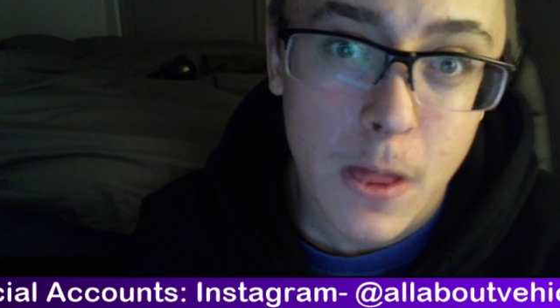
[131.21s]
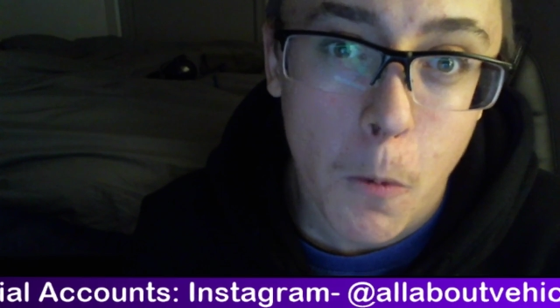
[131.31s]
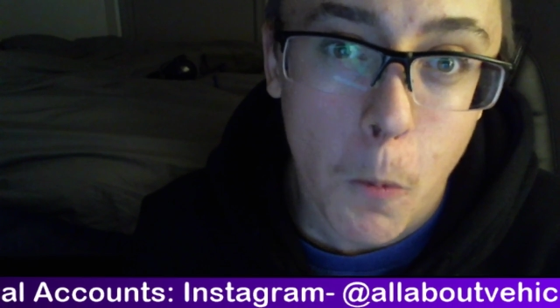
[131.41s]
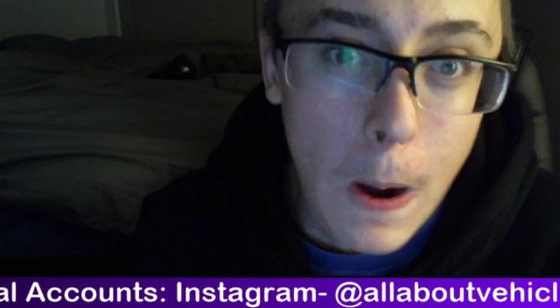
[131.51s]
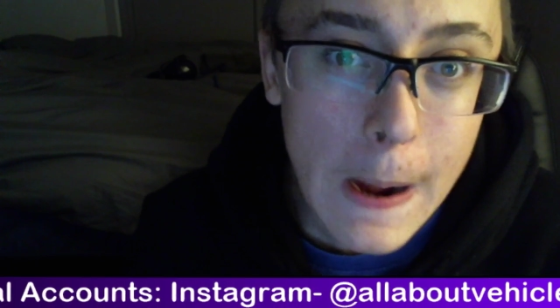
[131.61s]

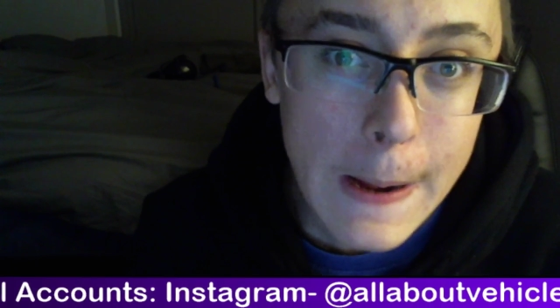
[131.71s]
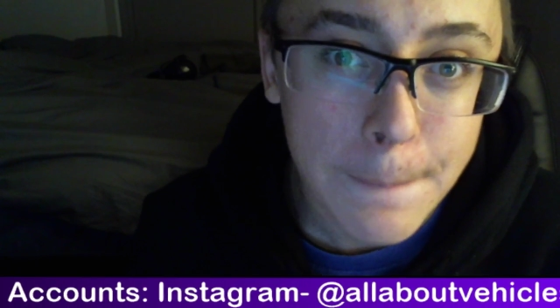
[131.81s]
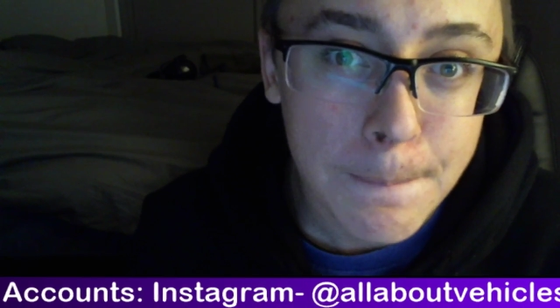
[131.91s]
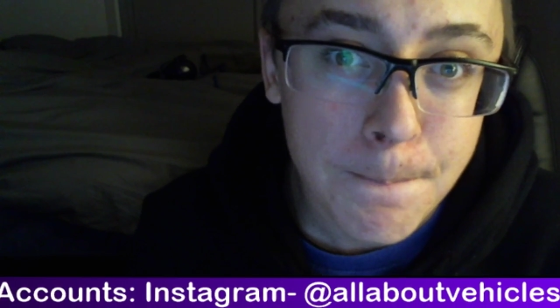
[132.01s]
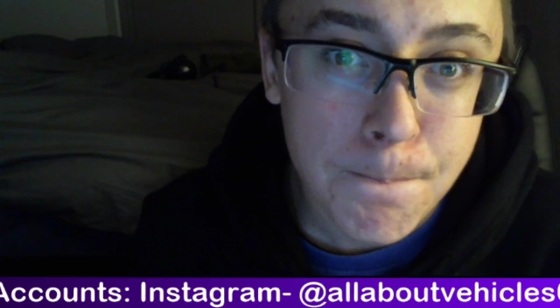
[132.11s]
Why?
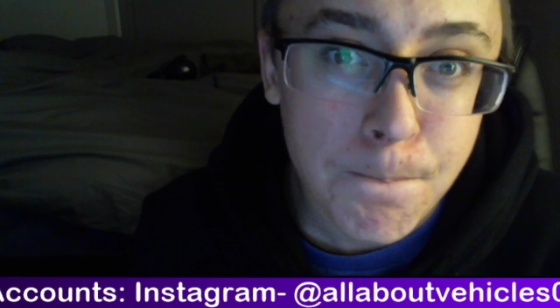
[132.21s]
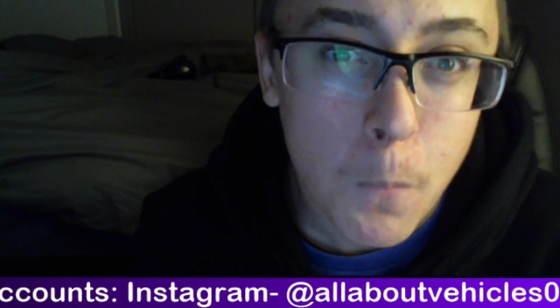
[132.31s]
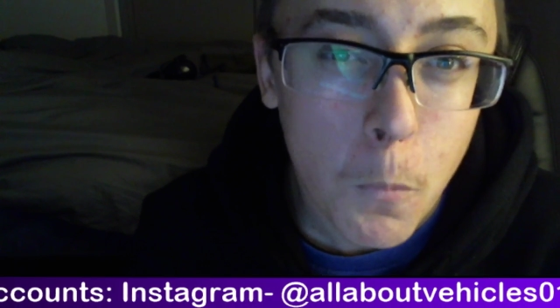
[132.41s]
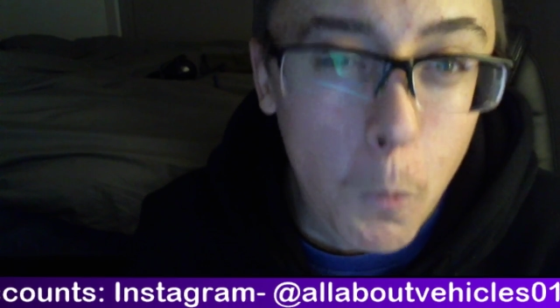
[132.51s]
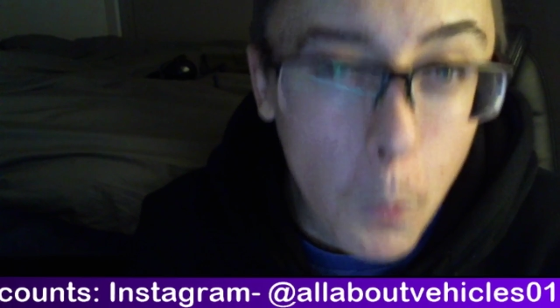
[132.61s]

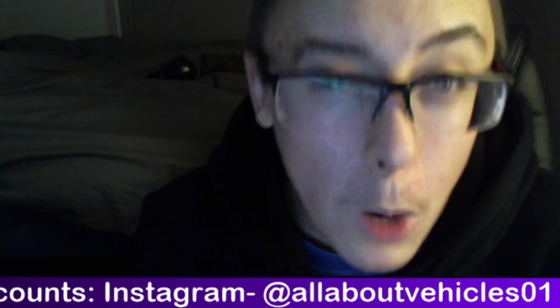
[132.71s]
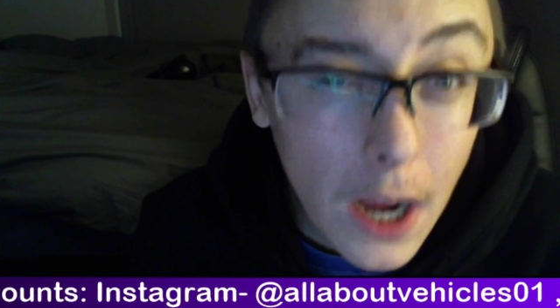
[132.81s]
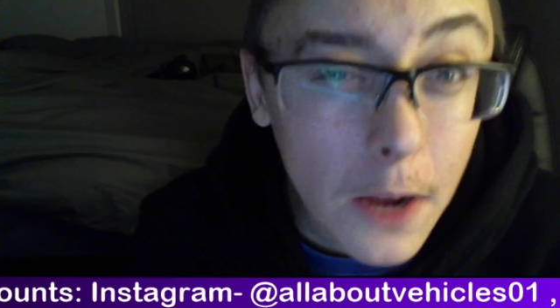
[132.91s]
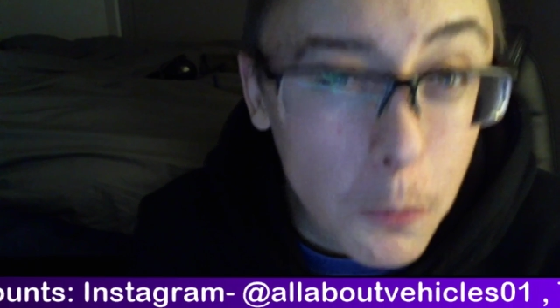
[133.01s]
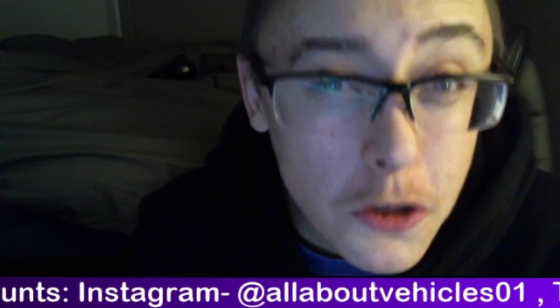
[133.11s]

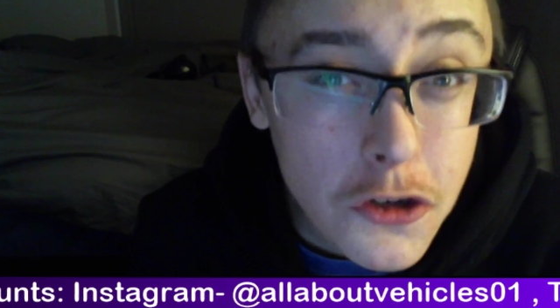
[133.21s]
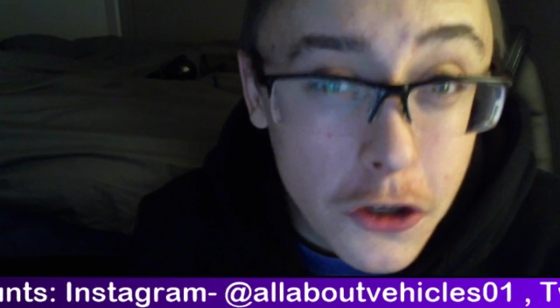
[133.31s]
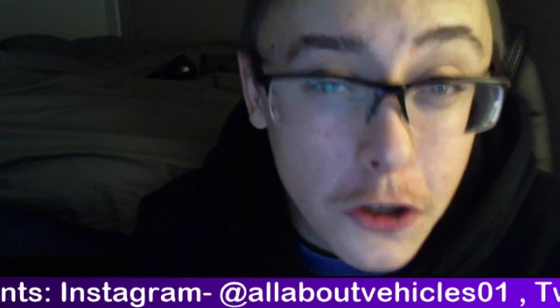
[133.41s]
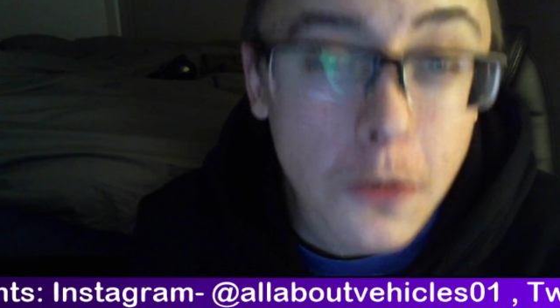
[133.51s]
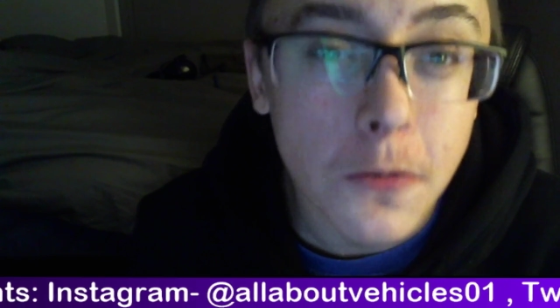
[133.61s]
Why would
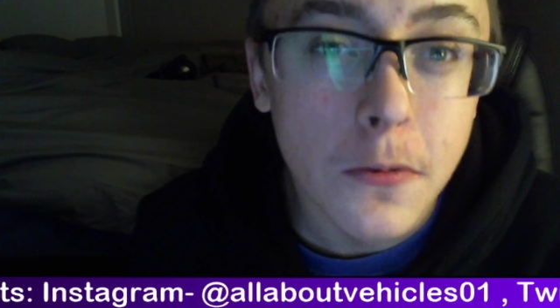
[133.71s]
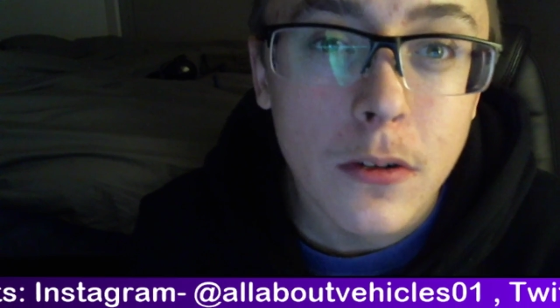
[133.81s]
you